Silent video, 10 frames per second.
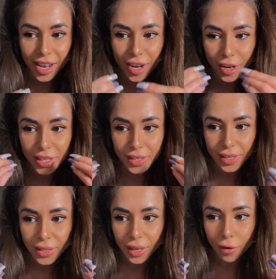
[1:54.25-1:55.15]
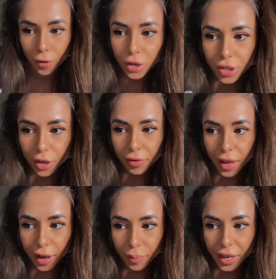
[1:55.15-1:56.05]
a narcissistic version of
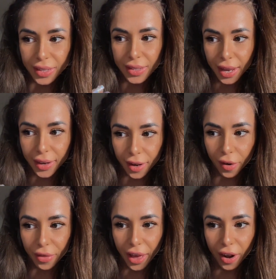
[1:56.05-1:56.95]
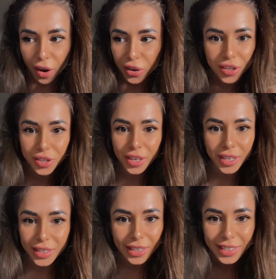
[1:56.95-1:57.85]
them because they know that, oh, you're
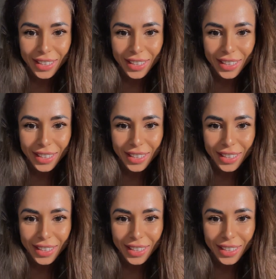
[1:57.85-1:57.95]
triggered.